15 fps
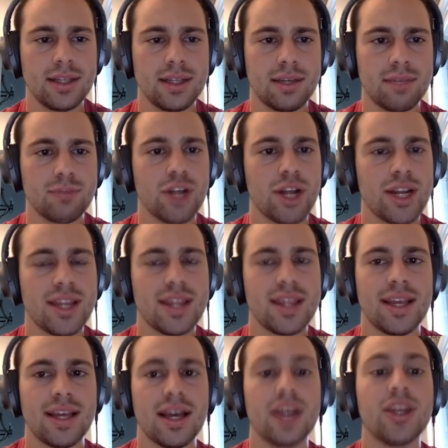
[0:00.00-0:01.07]
trying to
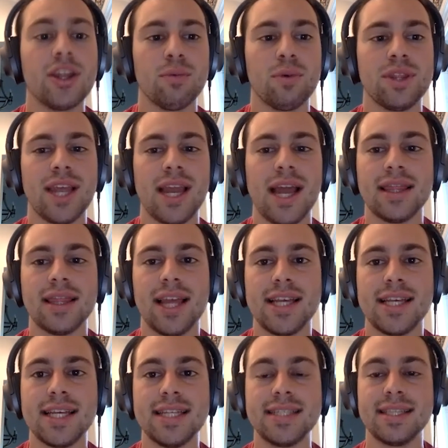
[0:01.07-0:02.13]
think. Another one that I
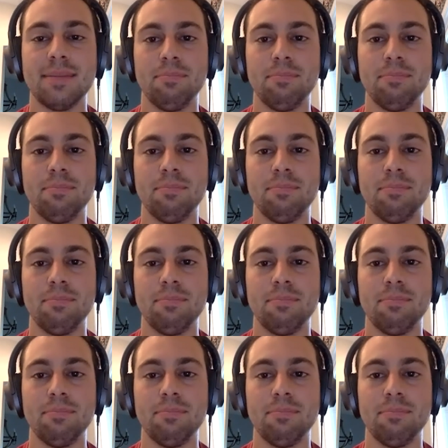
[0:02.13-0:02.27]
like is the